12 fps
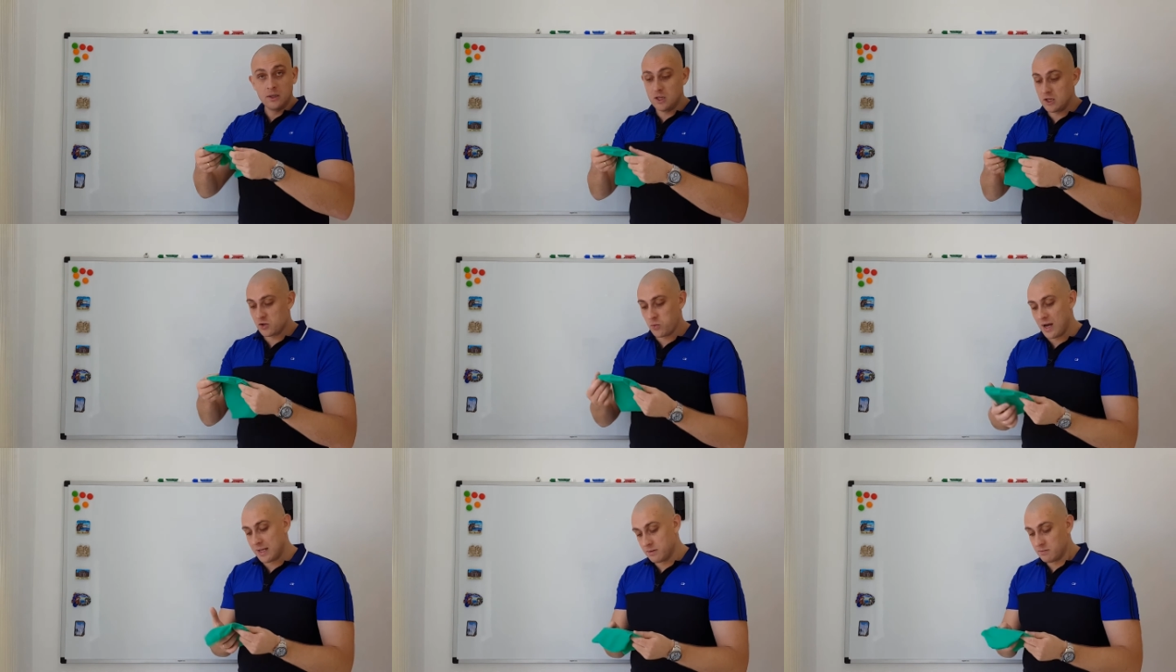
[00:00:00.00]
this
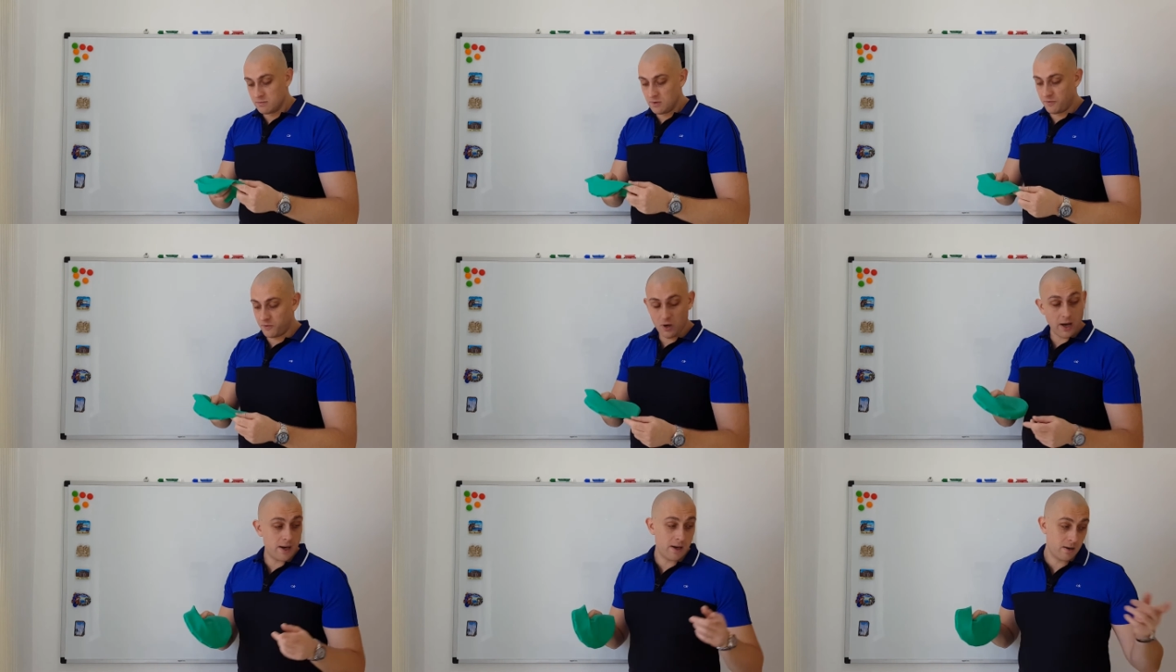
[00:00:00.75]
one
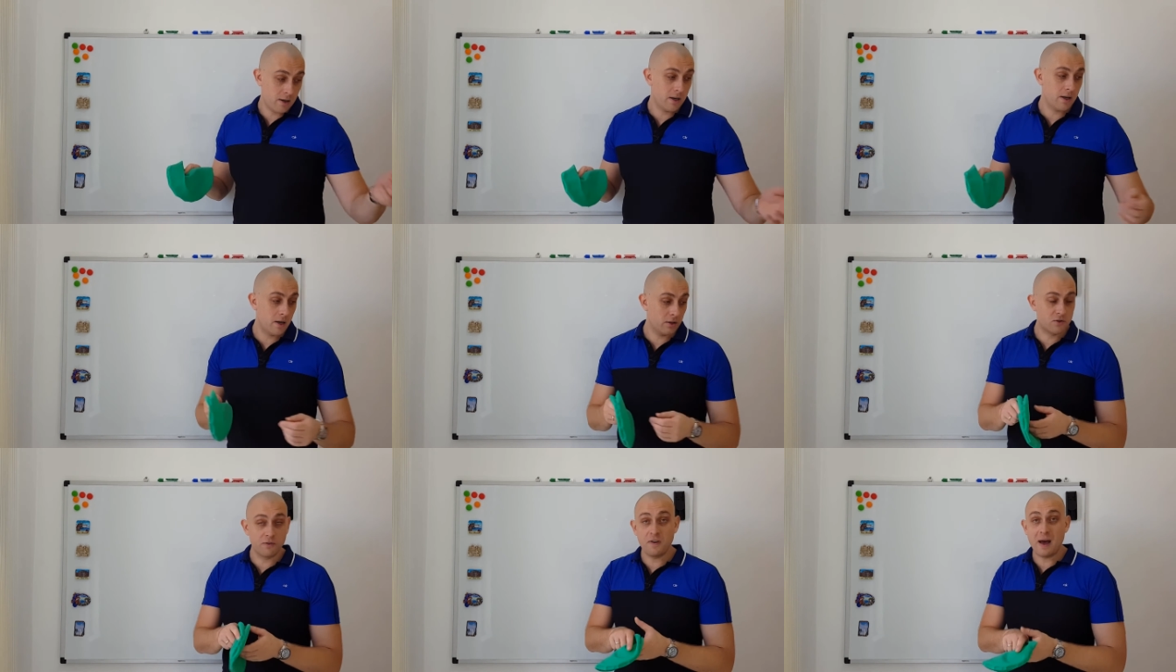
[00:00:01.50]

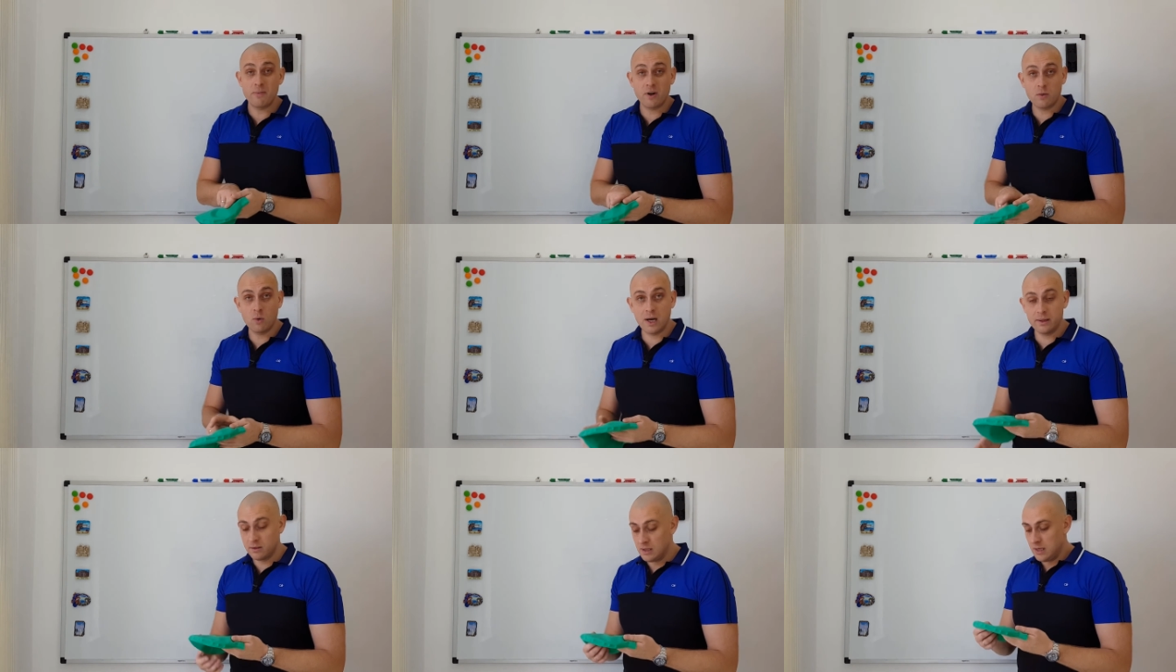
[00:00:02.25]
to fabric
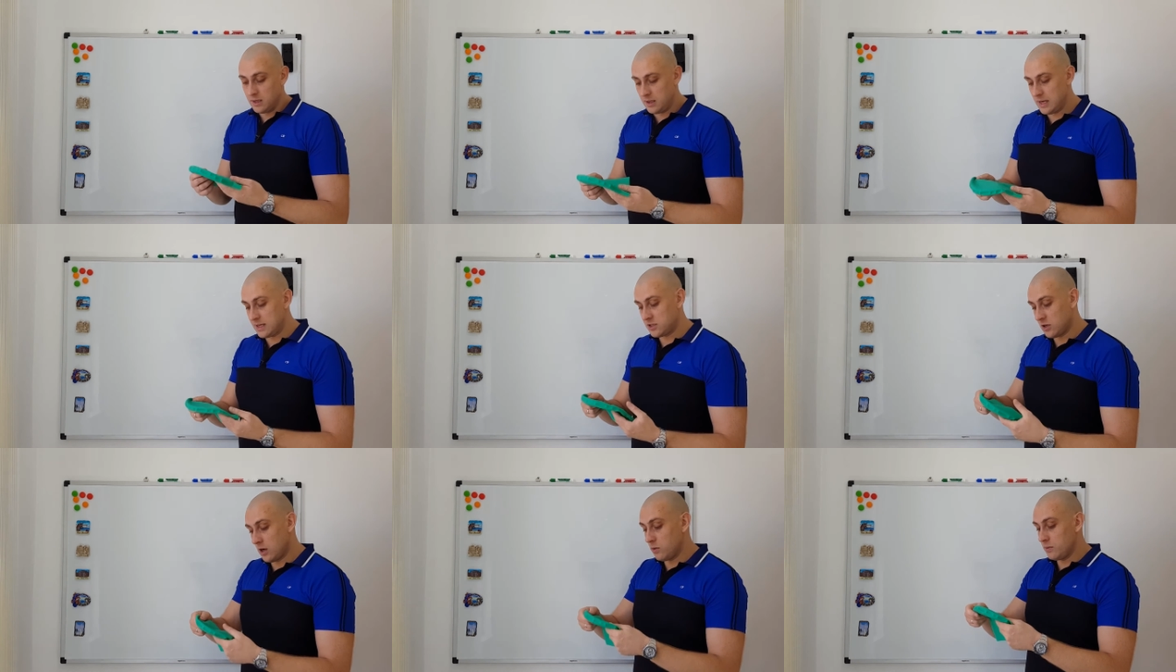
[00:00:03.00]
one. Yeah,
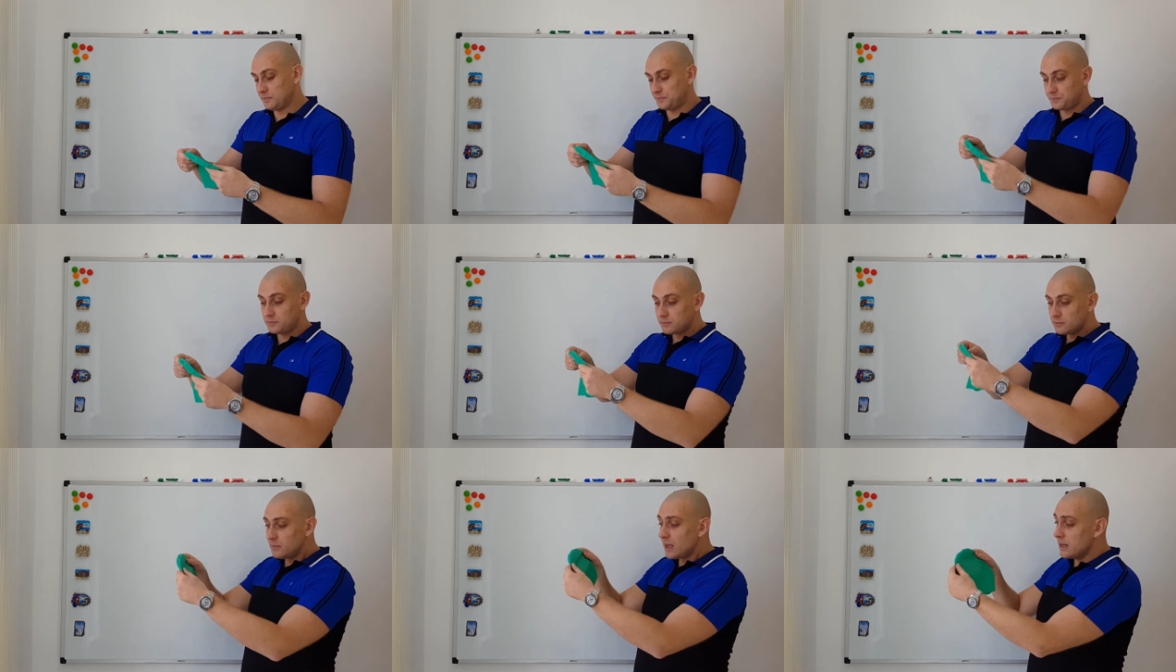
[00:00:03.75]
so
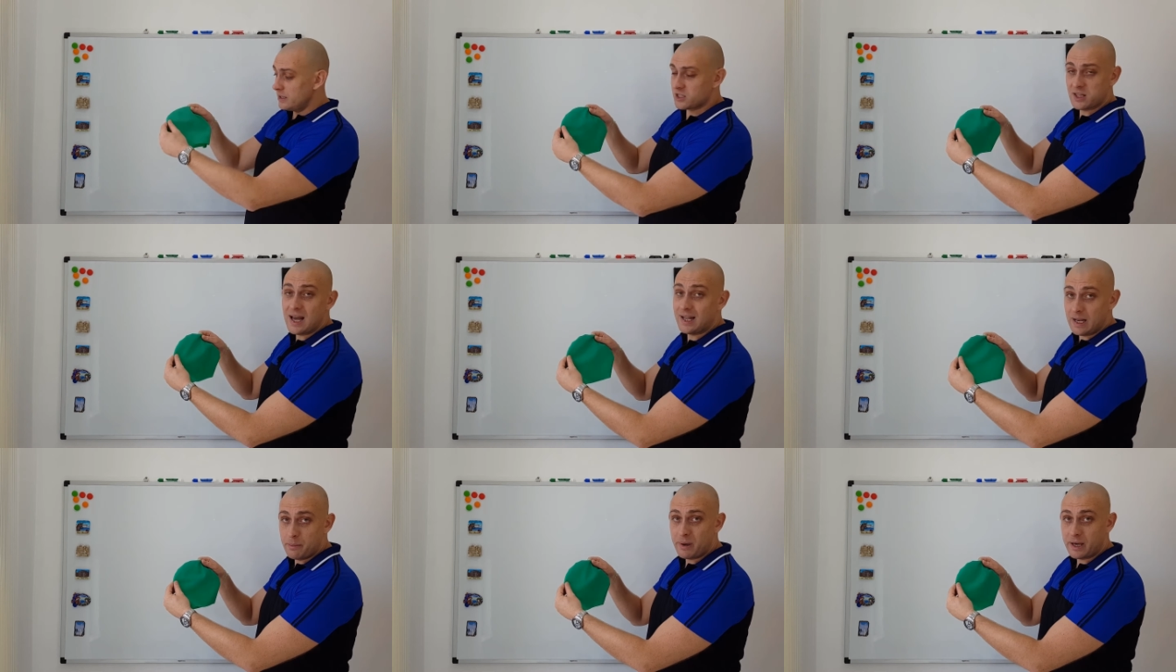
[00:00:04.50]
it's
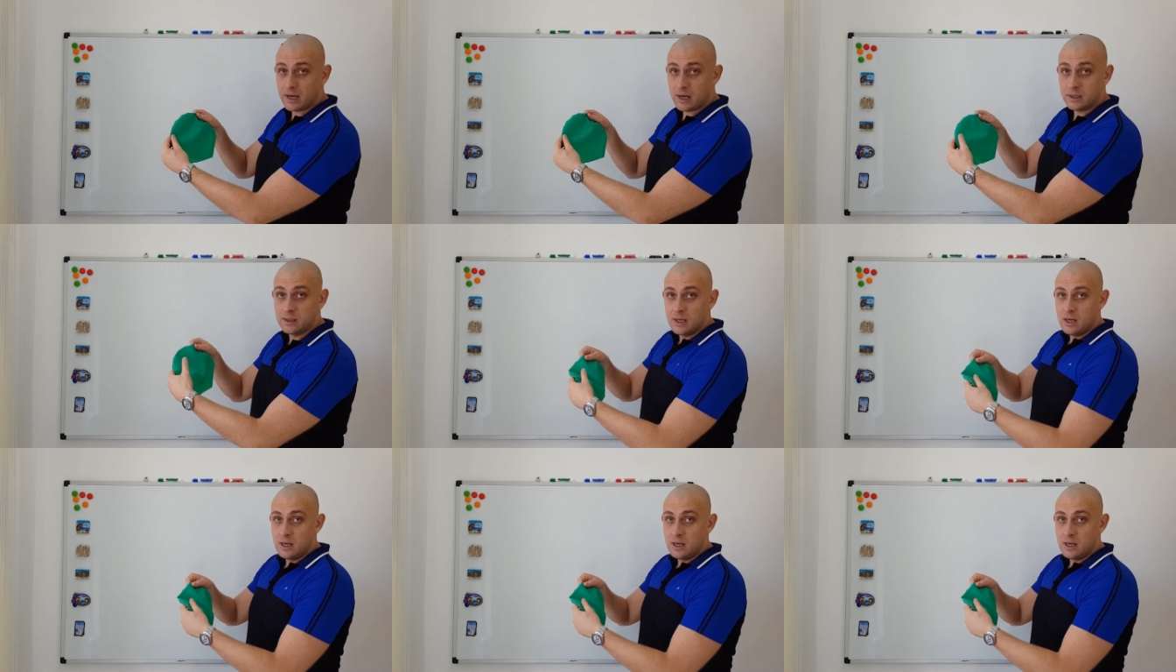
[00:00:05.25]
slightly bigger.